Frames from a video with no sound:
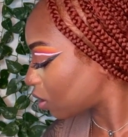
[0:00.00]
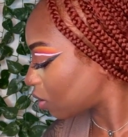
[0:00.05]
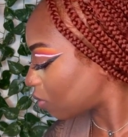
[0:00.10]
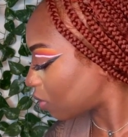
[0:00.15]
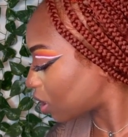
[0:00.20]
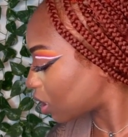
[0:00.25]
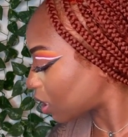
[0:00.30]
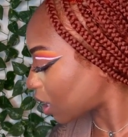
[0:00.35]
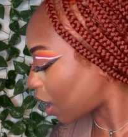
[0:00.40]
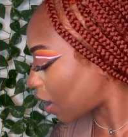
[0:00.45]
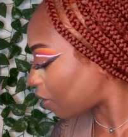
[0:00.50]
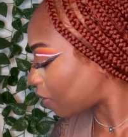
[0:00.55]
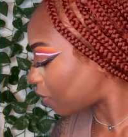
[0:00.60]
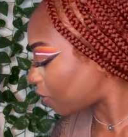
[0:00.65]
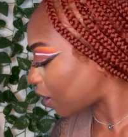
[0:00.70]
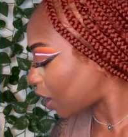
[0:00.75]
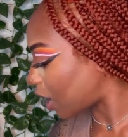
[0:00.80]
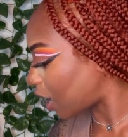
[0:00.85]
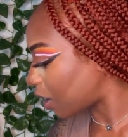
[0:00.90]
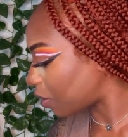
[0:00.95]
Once I
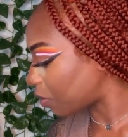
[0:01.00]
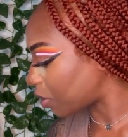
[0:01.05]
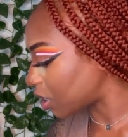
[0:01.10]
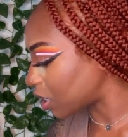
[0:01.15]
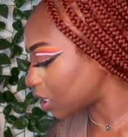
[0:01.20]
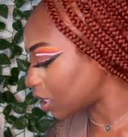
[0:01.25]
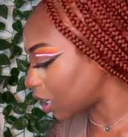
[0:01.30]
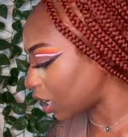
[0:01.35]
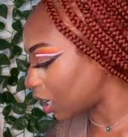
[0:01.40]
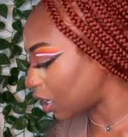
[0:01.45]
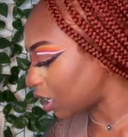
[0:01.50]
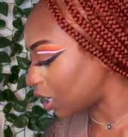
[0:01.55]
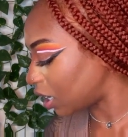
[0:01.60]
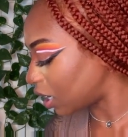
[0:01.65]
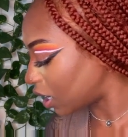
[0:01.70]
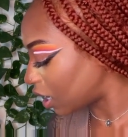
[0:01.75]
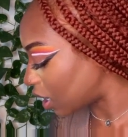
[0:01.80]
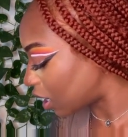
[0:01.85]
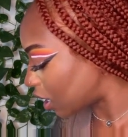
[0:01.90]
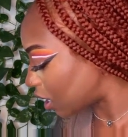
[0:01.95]
find where
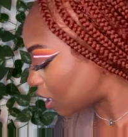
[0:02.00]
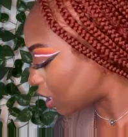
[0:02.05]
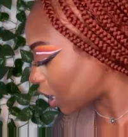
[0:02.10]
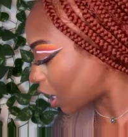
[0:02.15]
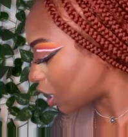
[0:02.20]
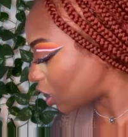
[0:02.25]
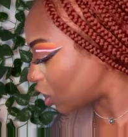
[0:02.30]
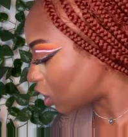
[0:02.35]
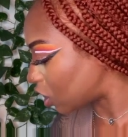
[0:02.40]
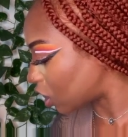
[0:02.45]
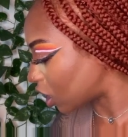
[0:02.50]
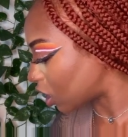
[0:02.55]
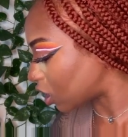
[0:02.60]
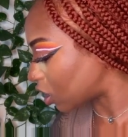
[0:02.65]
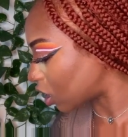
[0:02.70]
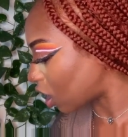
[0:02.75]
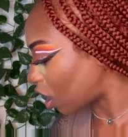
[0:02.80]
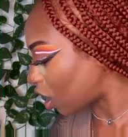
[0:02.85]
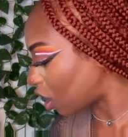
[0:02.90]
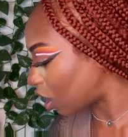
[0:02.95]
Sandy is. I
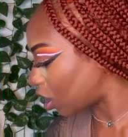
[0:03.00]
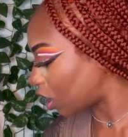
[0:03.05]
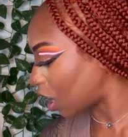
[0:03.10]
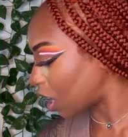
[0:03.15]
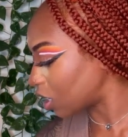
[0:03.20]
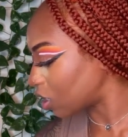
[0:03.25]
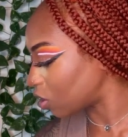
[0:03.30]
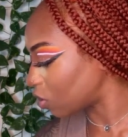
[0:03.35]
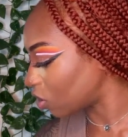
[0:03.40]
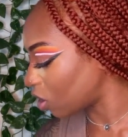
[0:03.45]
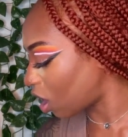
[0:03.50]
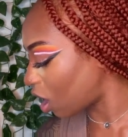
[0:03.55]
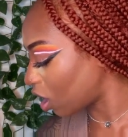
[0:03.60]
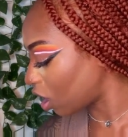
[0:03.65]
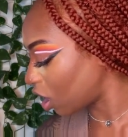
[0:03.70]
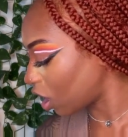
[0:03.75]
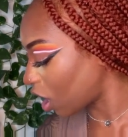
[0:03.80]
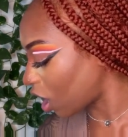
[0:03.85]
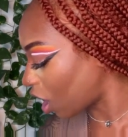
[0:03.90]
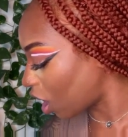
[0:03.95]
just saw her not too
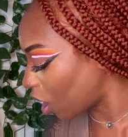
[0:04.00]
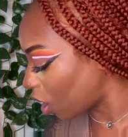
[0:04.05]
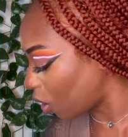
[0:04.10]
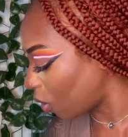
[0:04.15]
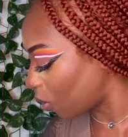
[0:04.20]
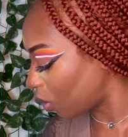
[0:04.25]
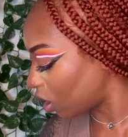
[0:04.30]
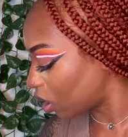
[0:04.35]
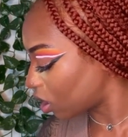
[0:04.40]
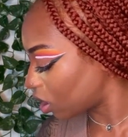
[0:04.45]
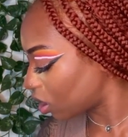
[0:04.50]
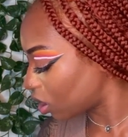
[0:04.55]
long ago.